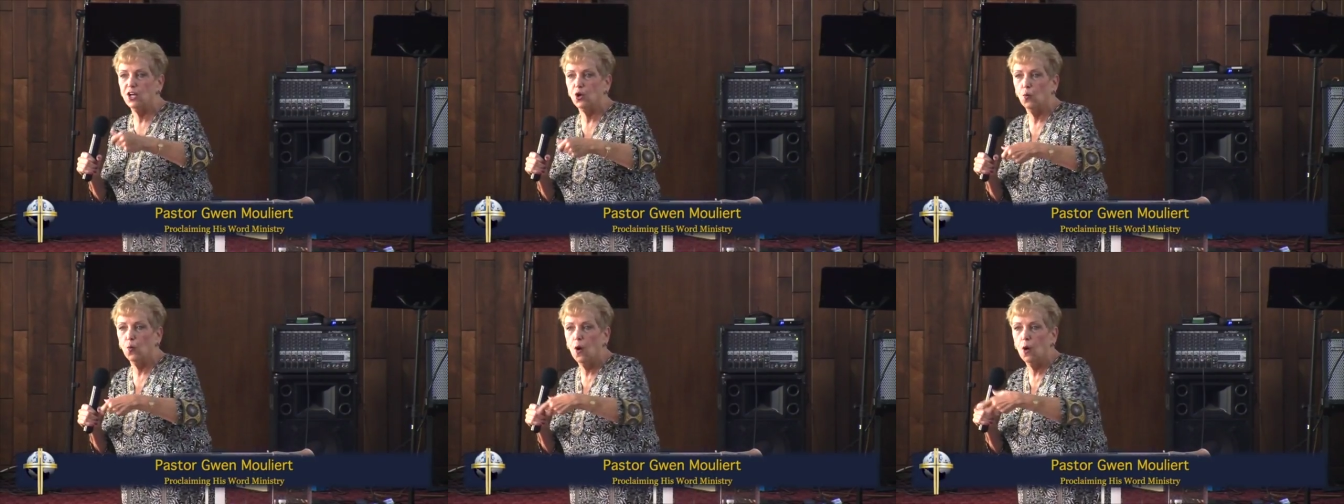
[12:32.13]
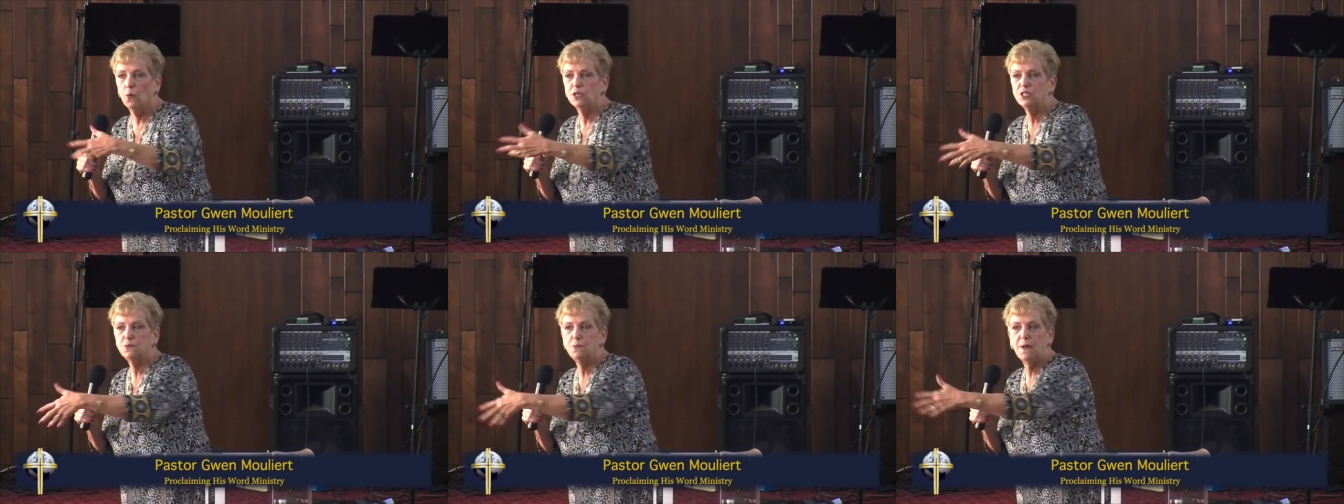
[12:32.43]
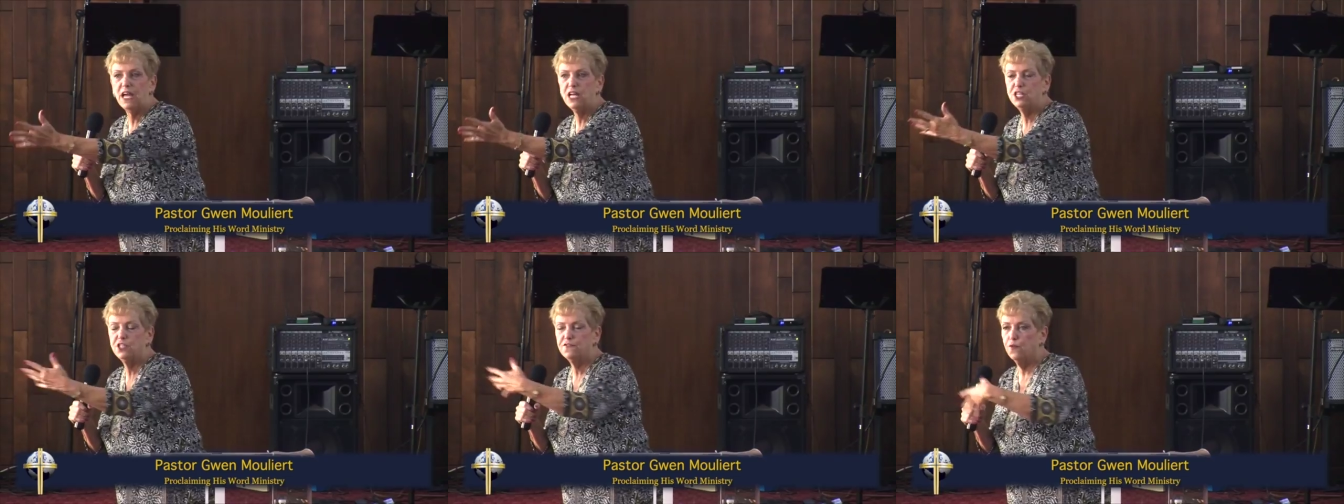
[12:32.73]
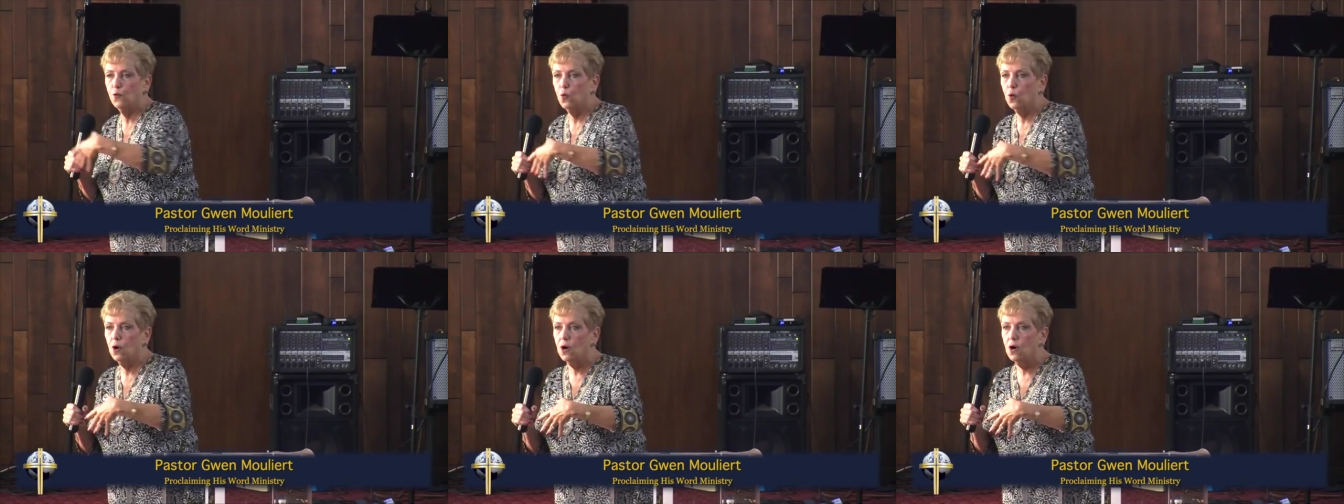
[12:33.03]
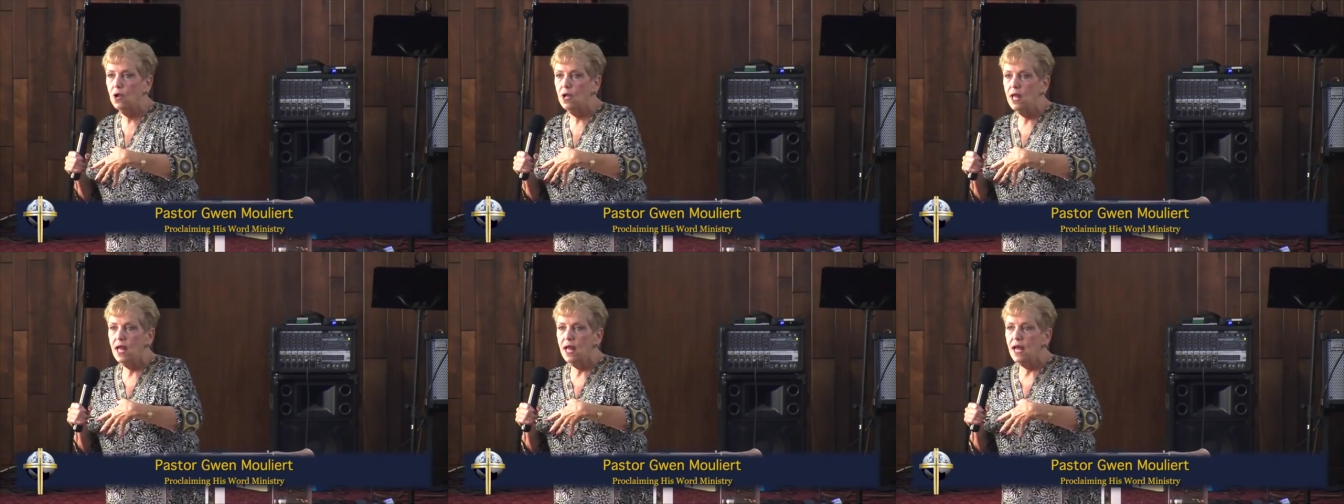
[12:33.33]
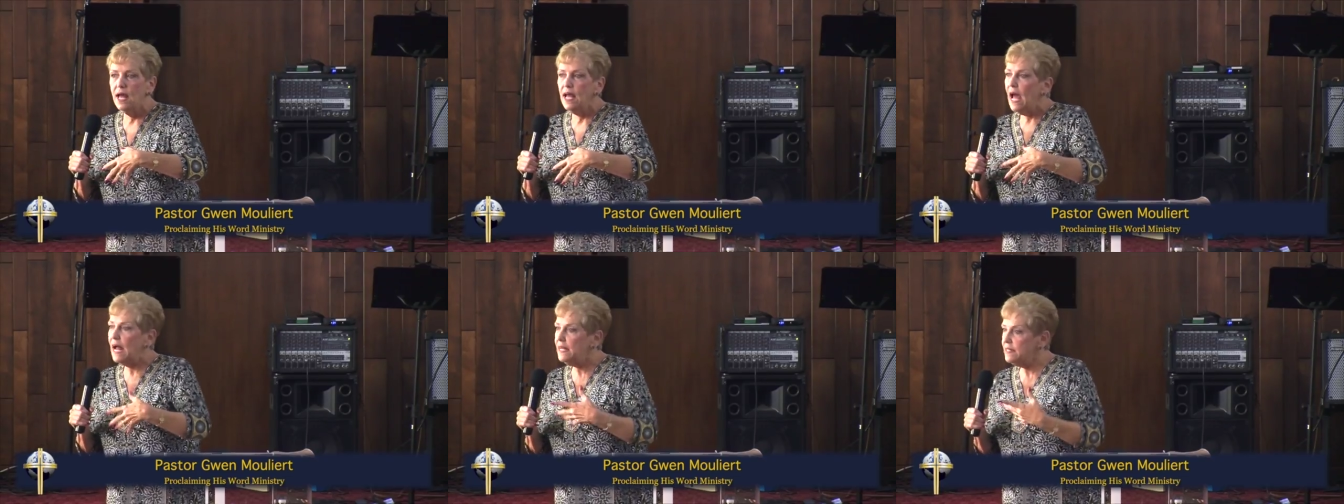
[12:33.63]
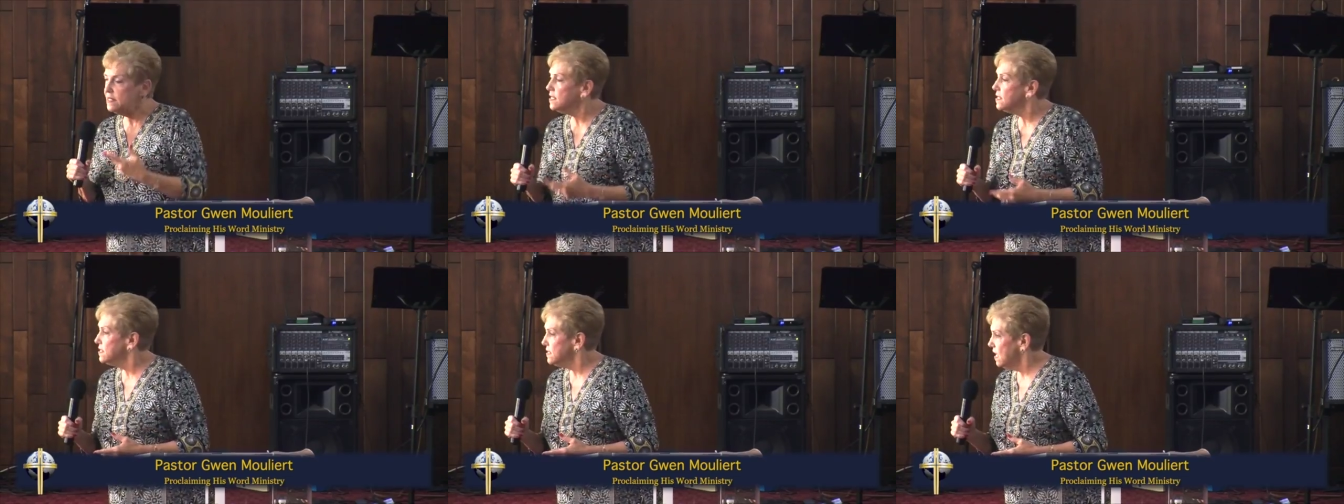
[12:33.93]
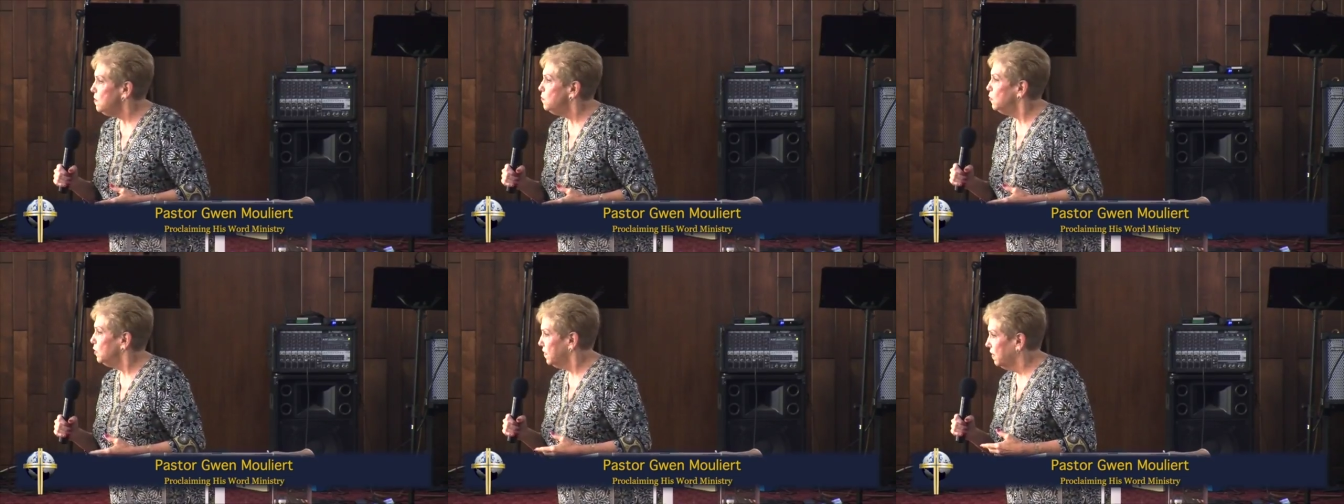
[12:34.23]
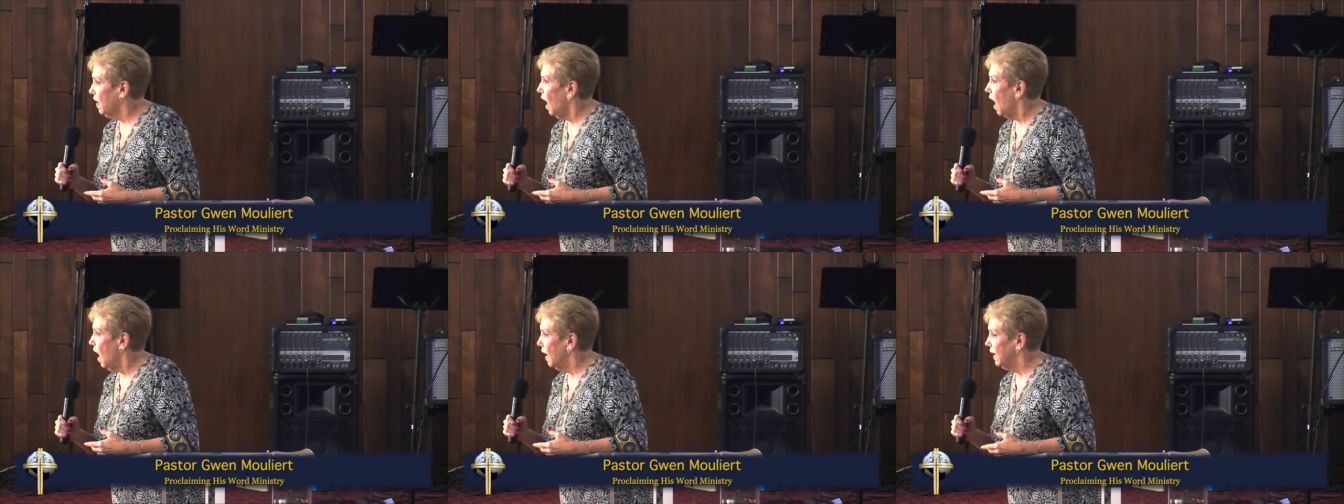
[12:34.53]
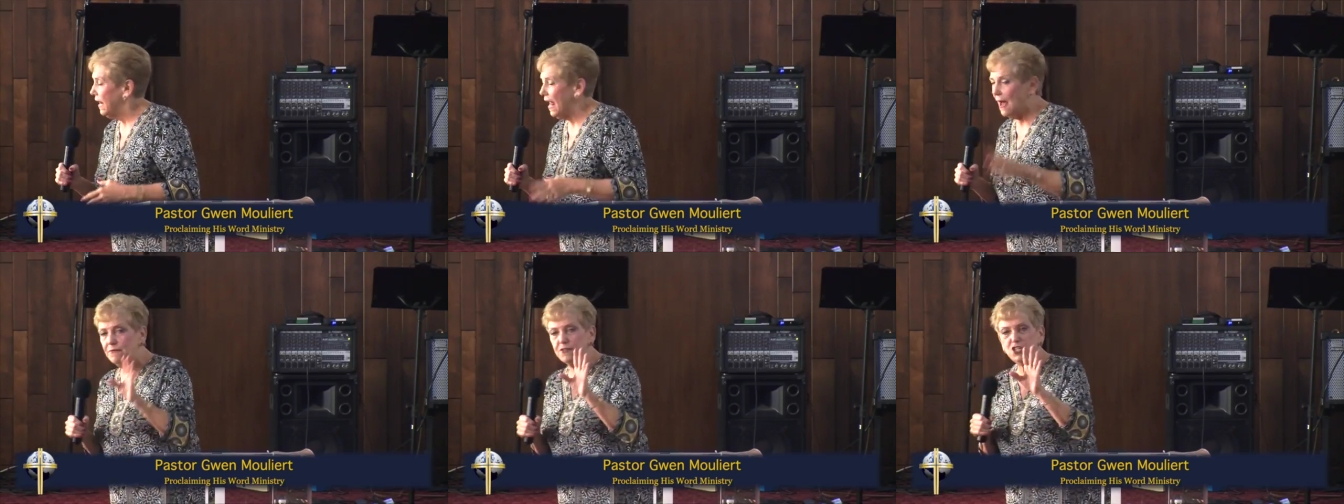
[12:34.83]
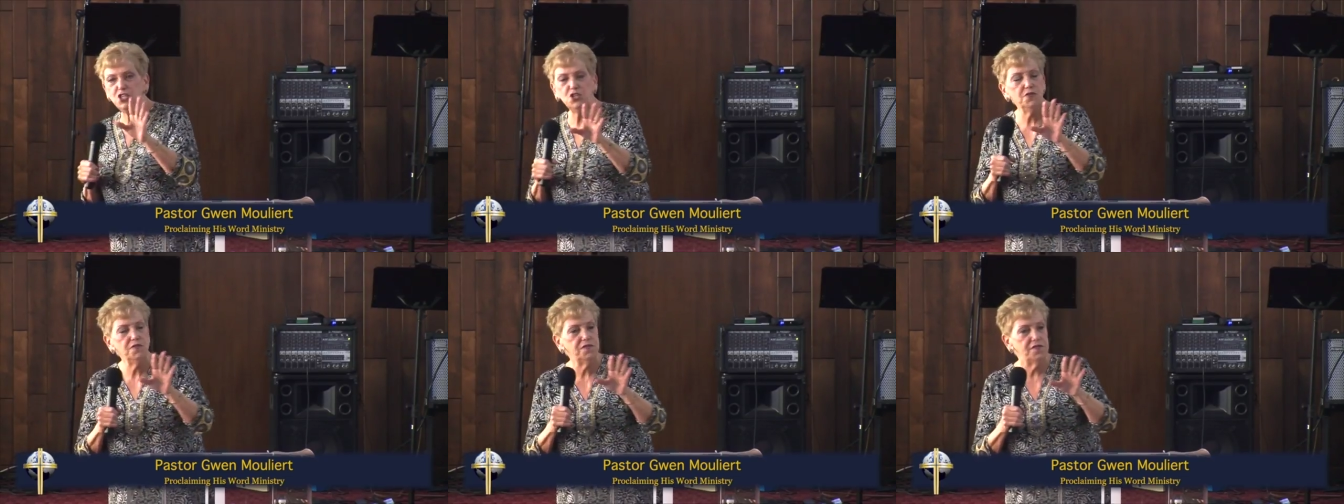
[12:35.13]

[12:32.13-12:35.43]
or what was page four? And it's the same with God. Haven't you